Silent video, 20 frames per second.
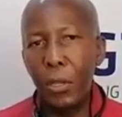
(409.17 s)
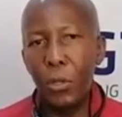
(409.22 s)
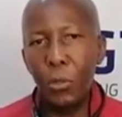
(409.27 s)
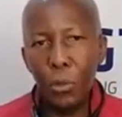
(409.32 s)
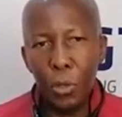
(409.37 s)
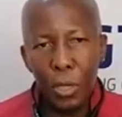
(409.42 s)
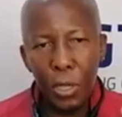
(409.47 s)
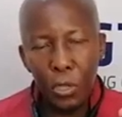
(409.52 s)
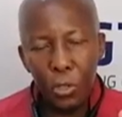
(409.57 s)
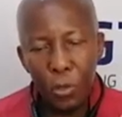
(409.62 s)

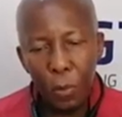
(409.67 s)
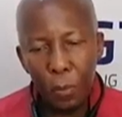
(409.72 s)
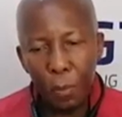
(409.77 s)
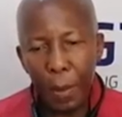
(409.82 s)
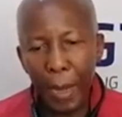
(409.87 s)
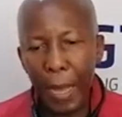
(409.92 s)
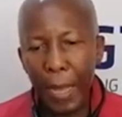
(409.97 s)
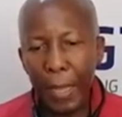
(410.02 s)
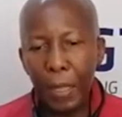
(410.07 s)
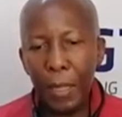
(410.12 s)
You need to
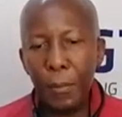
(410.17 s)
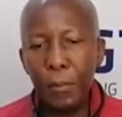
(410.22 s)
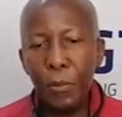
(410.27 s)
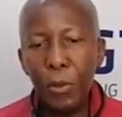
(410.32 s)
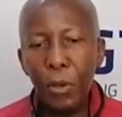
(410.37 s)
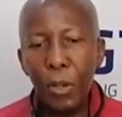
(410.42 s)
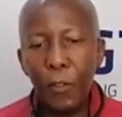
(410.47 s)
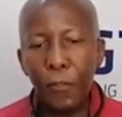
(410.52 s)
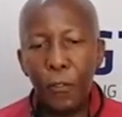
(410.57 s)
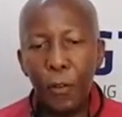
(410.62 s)
buy them
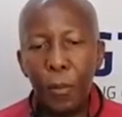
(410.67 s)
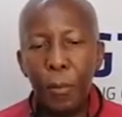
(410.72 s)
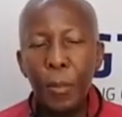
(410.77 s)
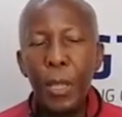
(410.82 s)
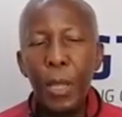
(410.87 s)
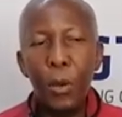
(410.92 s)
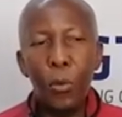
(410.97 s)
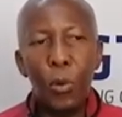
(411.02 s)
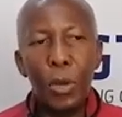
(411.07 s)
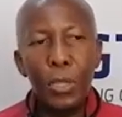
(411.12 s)
uniform.
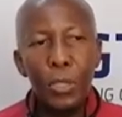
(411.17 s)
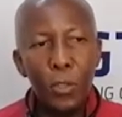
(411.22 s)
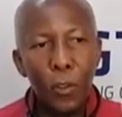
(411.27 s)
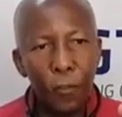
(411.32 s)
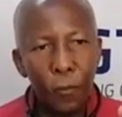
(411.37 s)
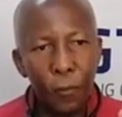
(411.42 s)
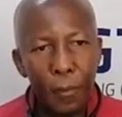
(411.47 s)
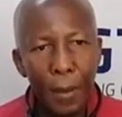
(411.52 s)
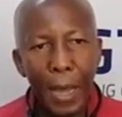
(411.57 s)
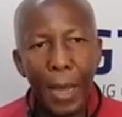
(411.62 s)
Once
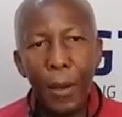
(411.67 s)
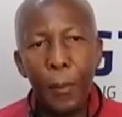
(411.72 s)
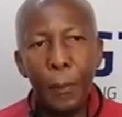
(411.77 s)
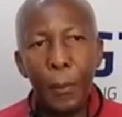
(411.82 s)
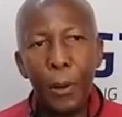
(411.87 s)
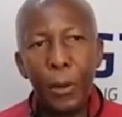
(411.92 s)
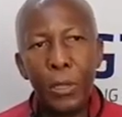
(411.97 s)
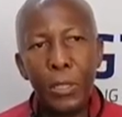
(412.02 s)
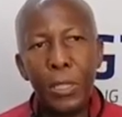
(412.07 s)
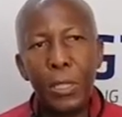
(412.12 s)
you've
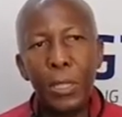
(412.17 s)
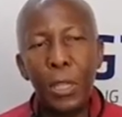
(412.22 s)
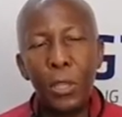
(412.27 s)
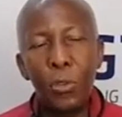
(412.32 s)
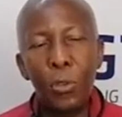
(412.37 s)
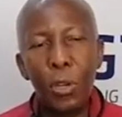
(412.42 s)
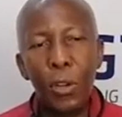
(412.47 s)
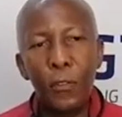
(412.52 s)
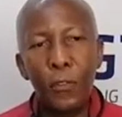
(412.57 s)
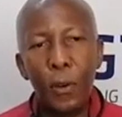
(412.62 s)
bought the
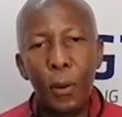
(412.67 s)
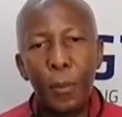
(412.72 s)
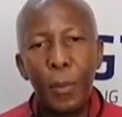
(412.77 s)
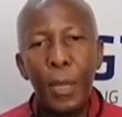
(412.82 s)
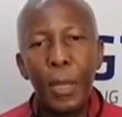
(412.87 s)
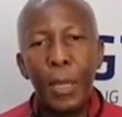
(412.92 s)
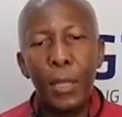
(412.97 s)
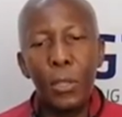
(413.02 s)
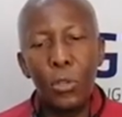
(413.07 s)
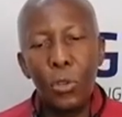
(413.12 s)
uniform,